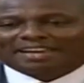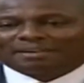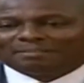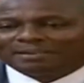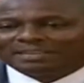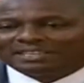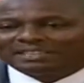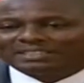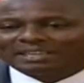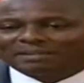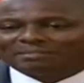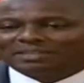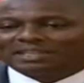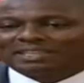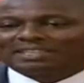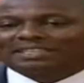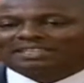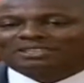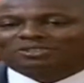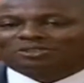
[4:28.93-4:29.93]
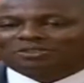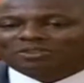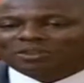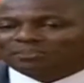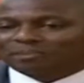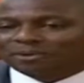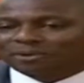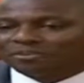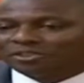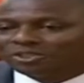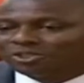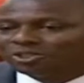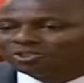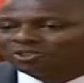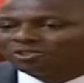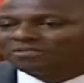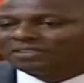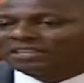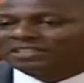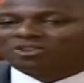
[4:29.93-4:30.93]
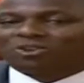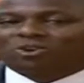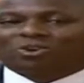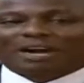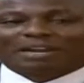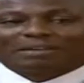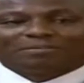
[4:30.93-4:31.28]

than being subjected to the provisions of Article